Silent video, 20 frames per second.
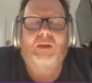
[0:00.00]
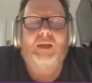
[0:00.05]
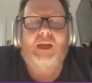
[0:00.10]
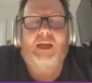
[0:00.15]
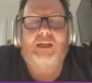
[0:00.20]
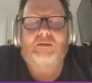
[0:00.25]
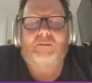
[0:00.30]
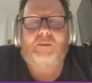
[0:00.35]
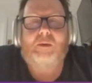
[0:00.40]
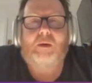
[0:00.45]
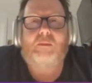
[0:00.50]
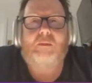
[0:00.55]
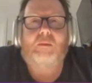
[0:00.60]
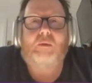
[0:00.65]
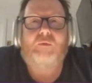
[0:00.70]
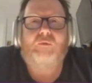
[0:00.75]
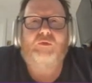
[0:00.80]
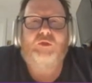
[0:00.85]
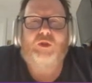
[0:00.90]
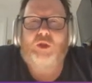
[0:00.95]
has the
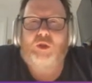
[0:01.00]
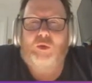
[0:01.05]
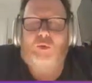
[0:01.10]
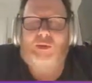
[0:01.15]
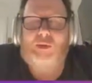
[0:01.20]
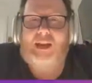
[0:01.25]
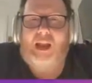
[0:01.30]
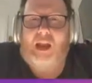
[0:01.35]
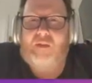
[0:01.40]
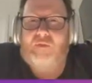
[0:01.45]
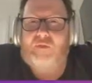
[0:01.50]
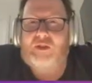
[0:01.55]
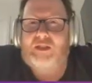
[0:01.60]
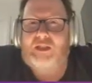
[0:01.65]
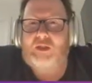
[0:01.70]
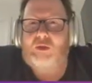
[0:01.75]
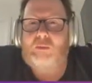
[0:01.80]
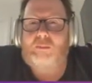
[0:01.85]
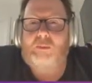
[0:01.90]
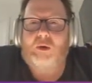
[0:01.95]
problem of, do you get every
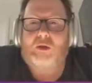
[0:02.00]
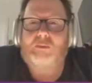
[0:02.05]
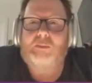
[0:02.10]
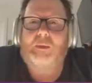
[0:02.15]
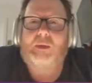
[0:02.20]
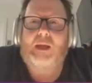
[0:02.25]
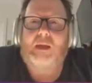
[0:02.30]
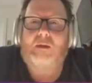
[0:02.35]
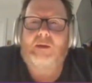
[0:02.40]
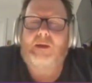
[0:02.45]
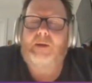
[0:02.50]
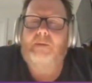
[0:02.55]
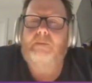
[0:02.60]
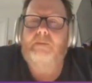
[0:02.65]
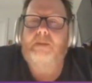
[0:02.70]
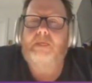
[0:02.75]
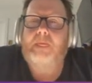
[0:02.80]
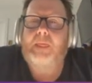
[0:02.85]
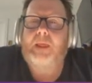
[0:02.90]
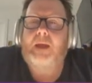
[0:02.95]
single possible
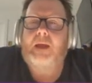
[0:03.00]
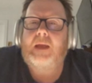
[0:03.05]
outcome?